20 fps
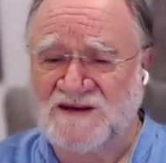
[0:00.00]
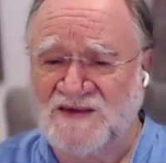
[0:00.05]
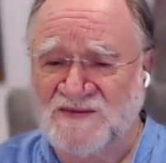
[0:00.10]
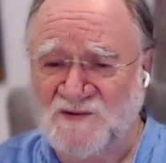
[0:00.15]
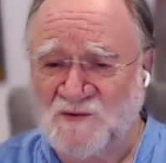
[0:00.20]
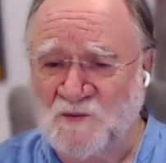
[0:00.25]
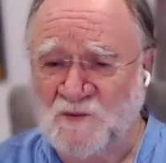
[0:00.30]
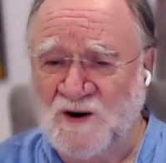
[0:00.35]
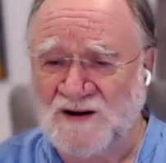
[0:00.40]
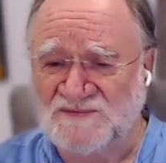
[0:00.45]

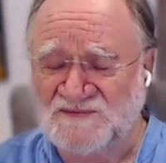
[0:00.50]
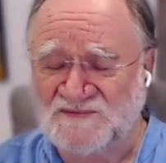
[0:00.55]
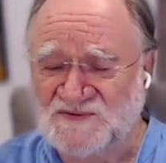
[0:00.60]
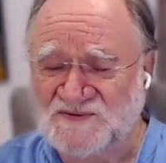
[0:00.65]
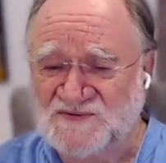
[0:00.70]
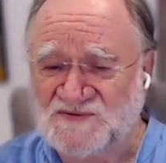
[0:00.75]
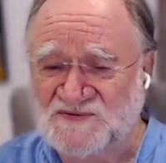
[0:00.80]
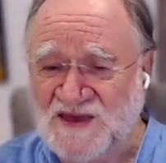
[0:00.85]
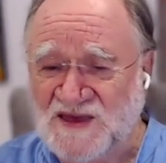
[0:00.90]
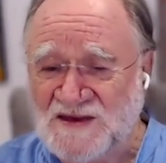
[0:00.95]
another one
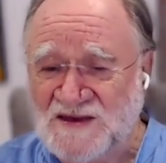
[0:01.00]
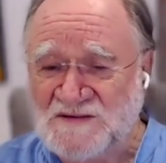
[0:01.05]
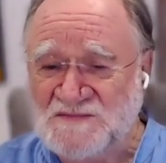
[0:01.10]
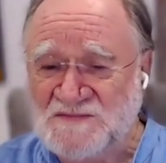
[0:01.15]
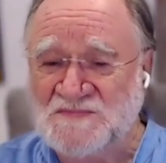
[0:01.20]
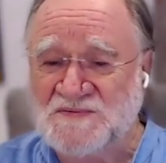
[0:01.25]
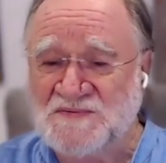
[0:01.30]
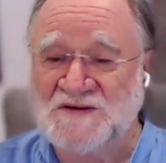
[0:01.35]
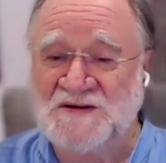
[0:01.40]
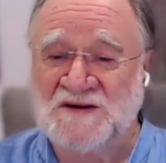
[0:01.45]

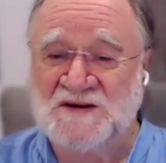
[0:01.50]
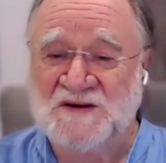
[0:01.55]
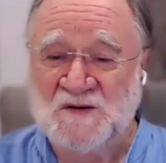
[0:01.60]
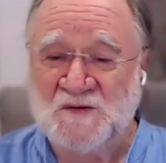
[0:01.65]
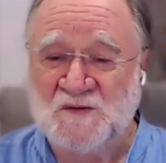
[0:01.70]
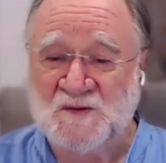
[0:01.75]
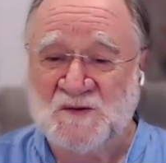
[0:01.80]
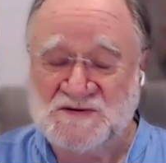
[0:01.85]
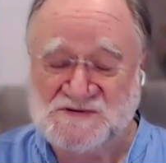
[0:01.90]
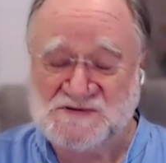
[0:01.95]
step,
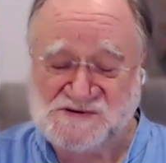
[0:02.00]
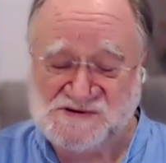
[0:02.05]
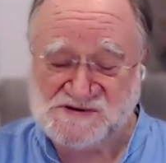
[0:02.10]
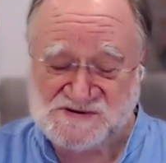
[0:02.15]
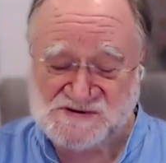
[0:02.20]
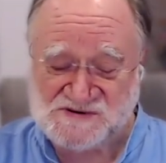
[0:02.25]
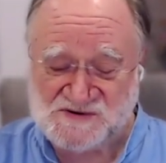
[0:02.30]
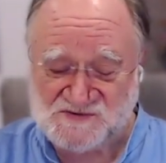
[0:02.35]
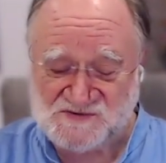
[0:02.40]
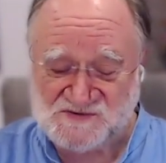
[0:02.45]
which
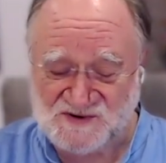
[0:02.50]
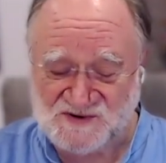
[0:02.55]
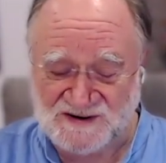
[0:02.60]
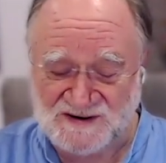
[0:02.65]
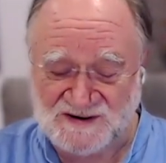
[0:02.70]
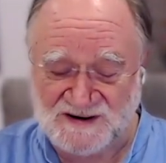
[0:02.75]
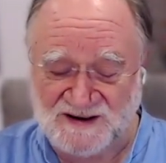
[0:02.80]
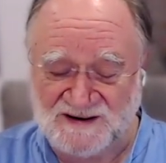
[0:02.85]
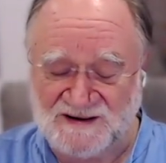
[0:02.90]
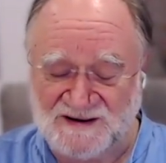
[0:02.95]
is to
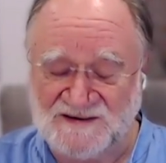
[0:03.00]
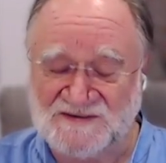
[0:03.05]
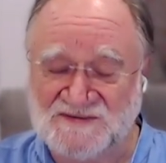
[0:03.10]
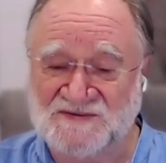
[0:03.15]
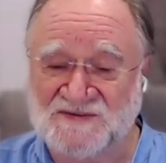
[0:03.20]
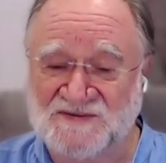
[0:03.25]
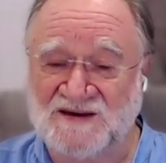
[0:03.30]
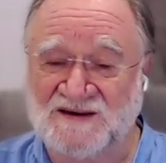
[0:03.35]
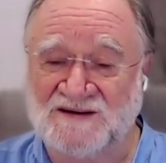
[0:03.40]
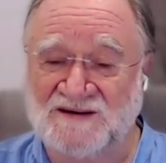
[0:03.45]
realize
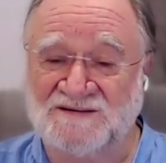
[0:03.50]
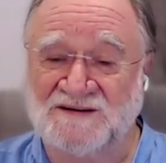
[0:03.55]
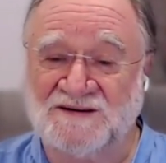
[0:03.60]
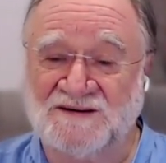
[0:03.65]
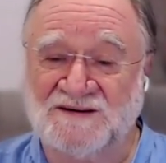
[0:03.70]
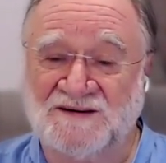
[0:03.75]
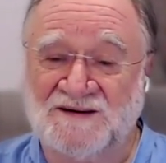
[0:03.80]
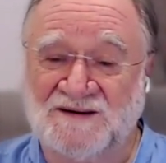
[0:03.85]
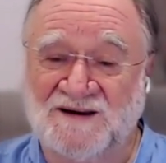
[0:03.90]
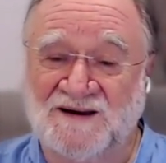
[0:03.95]
that
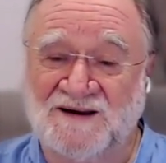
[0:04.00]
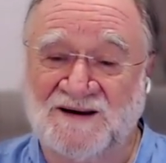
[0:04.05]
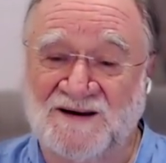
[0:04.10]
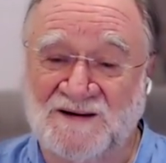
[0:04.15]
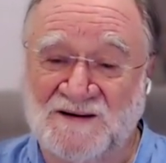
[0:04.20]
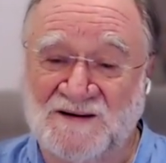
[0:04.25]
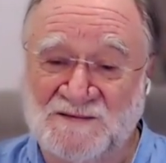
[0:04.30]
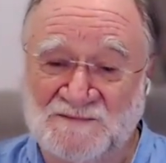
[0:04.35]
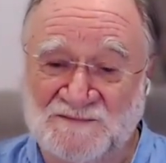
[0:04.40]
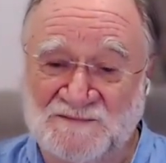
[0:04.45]

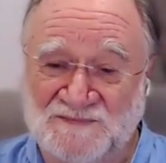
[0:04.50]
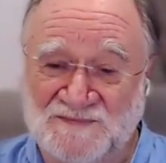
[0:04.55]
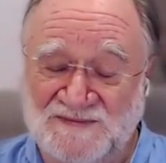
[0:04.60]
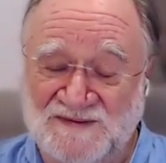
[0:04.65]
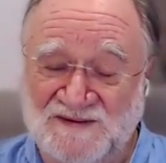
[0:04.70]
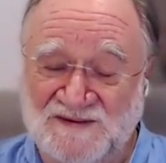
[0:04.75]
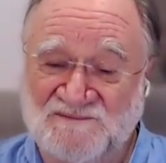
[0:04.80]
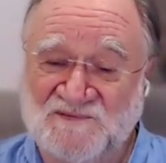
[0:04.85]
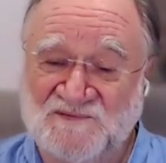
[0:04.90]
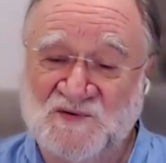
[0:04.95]

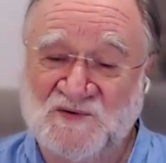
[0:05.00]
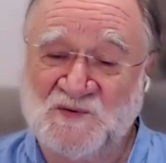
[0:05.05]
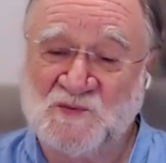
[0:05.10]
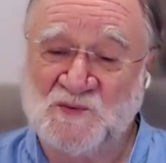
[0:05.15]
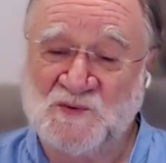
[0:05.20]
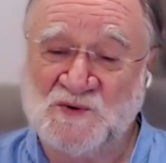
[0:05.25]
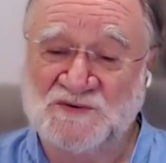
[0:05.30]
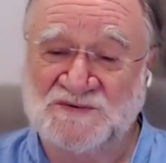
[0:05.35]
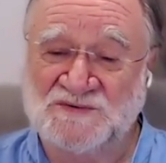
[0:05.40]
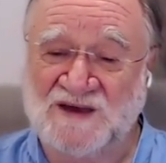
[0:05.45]
if you
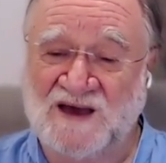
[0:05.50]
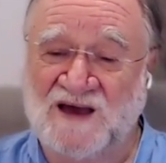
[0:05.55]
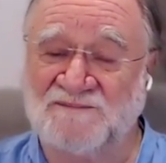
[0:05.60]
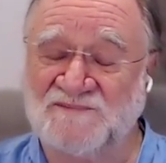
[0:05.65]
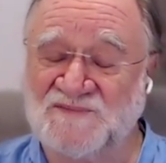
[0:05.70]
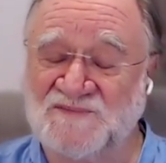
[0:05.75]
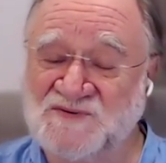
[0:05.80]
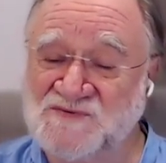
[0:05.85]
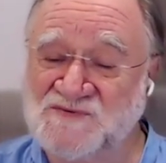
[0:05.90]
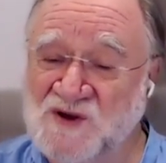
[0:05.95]
would
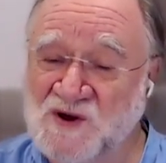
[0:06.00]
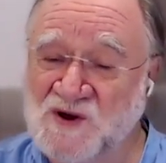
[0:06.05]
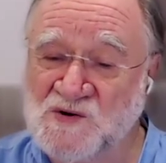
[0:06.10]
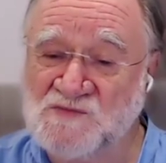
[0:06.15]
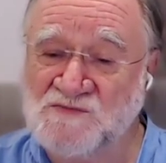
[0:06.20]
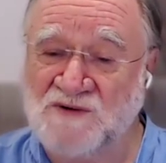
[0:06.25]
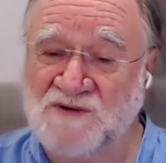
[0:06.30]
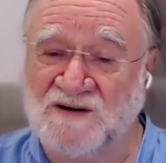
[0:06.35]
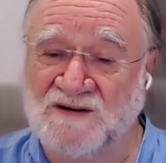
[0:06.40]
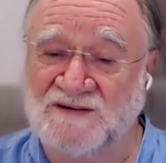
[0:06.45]
come to know
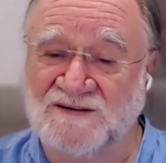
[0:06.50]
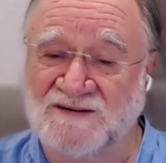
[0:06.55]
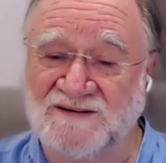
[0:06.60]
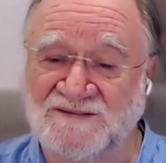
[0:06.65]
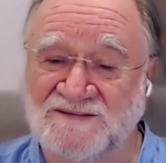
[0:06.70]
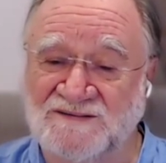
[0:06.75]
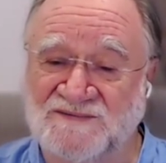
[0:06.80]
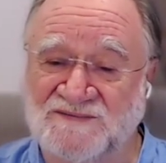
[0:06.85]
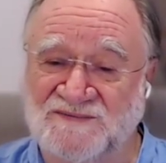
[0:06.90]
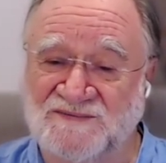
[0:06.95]

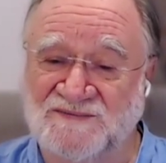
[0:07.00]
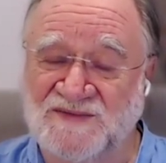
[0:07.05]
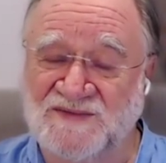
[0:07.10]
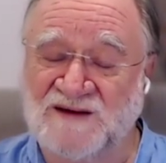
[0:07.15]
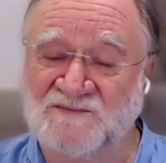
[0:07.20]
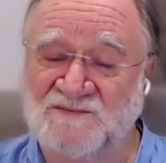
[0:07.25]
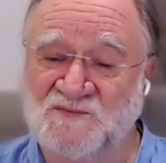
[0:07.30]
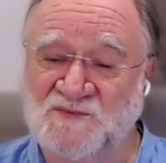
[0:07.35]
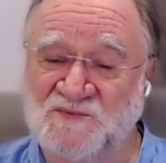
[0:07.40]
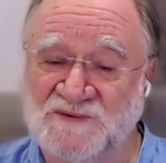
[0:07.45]
mine,
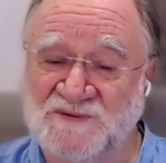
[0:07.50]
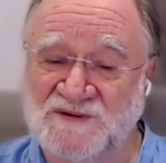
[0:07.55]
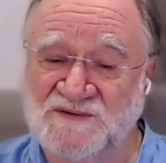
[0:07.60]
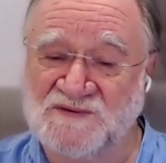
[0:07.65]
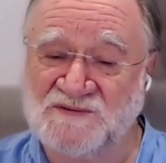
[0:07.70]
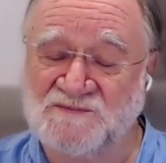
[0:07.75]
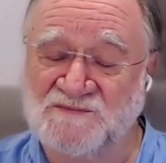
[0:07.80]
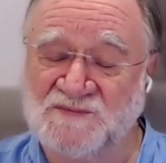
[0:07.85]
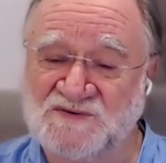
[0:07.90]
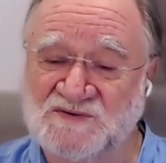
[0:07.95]
that would be
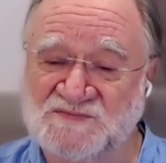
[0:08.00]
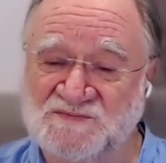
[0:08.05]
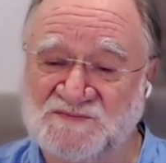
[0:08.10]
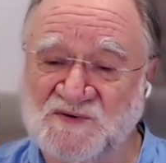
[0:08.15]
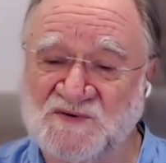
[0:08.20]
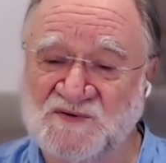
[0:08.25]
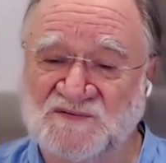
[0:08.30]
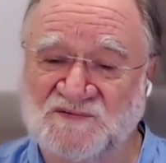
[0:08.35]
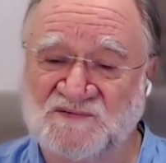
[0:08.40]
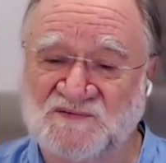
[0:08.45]
the most
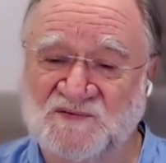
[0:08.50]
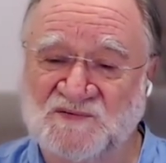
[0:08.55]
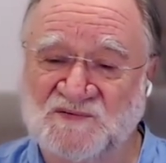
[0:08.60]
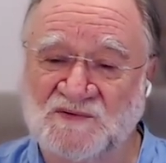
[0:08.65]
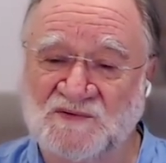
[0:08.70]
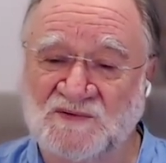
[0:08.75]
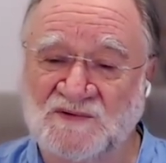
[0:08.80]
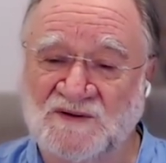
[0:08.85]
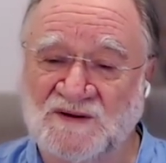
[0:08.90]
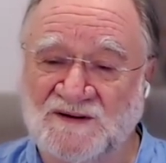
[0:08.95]

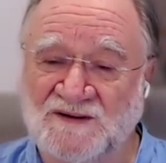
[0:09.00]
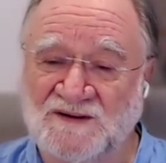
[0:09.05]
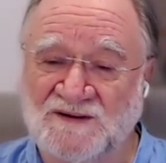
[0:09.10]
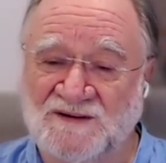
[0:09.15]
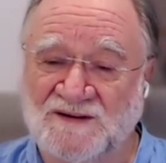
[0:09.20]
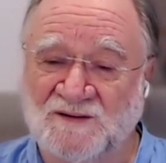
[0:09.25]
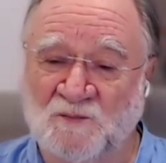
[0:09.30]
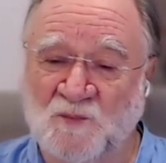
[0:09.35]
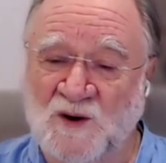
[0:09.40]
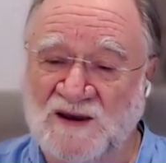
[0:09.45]
beautiful
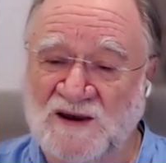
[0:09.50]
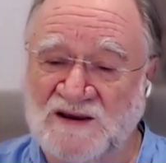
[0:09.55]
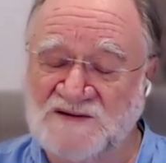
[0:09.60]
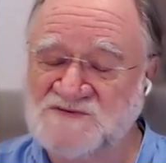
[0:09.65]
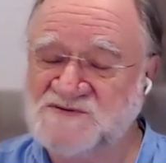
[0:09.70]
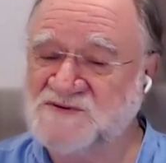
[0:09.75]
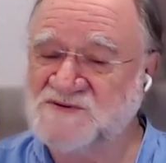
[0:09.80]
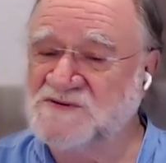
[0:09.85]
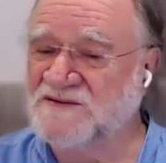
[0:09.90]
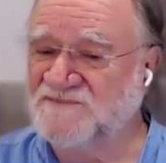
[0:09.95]
way
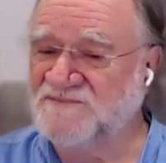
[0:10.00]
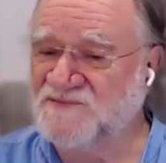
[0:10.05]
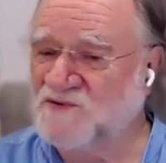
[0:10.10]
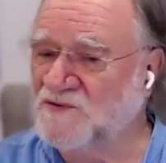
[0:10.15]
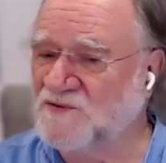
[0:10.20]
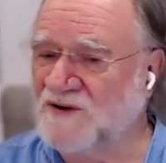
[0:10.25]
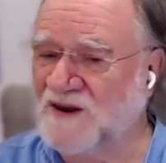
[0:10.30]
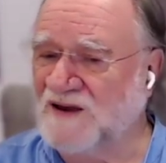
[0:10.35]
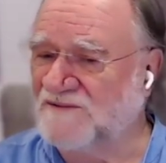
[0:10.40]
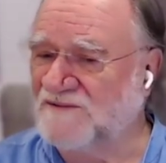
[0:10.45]
to live
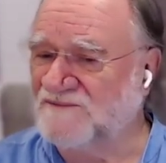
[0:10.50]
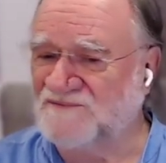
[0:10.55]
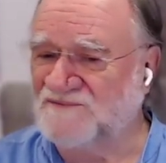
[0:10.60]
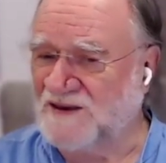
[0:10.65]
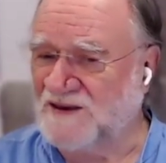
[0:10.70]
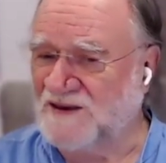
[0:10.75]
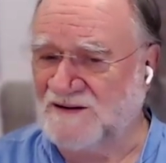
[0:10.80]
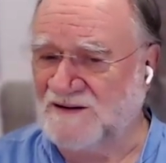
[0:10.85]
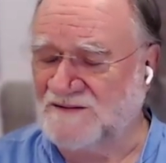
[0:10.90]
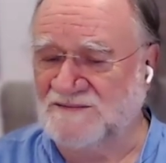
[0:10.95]
your life
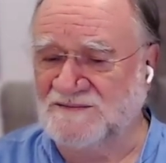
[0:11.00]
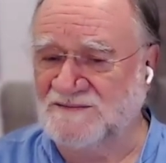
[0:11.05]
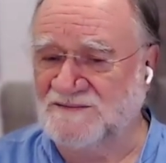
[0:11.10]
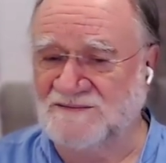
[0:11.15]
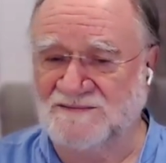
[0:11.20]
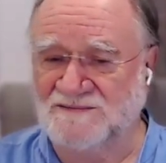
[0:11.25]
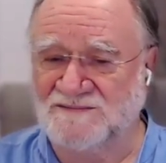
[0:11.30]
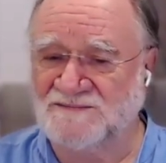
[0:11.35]
now.